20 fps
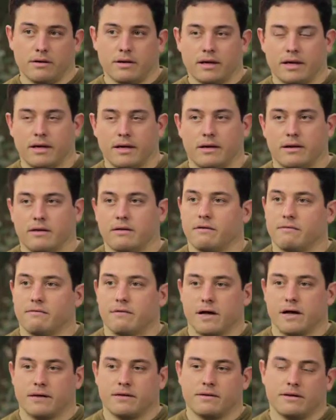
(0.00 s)
and the
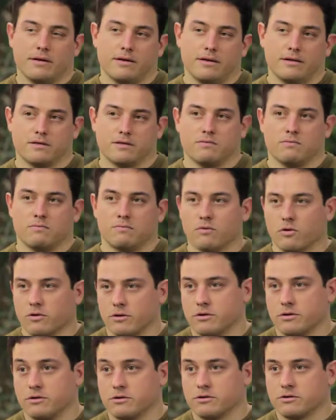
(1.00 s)
fact that it is
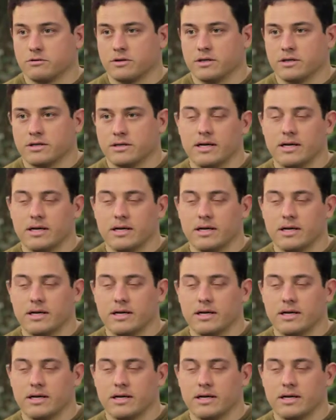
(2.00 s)
more nutrient